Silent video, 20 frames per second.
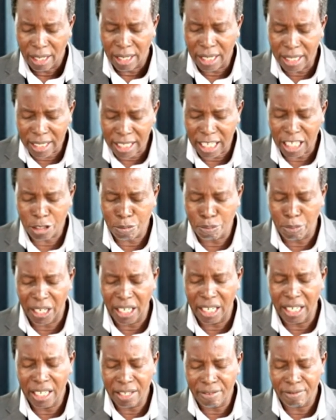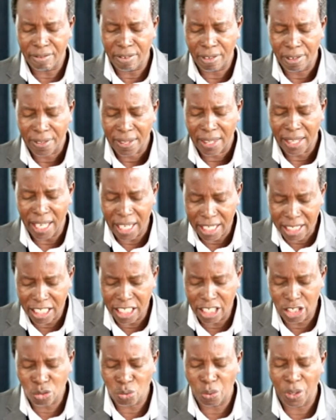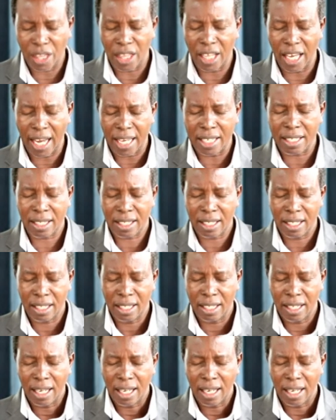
let us believe that he's with us.